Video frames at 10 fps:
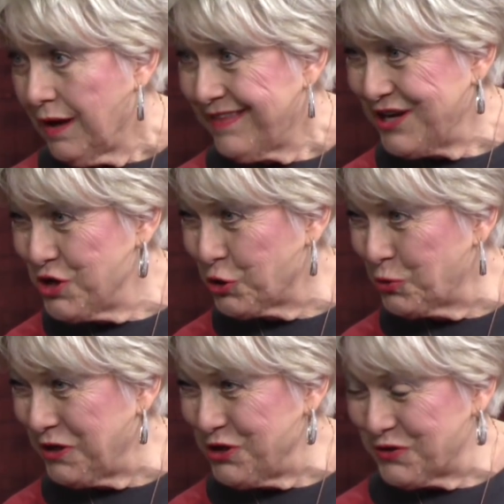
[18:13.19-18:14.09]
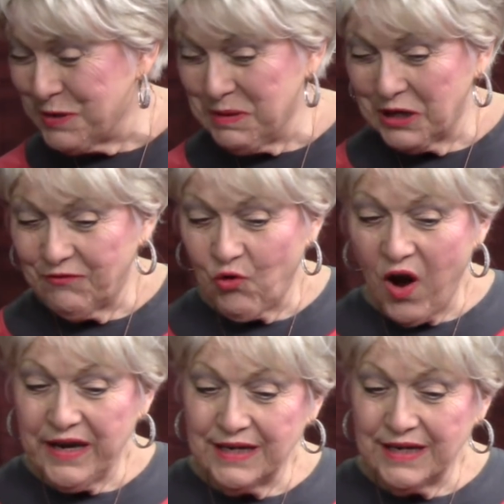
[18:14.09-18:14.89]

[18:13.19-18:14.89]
that you're in the middle of writing.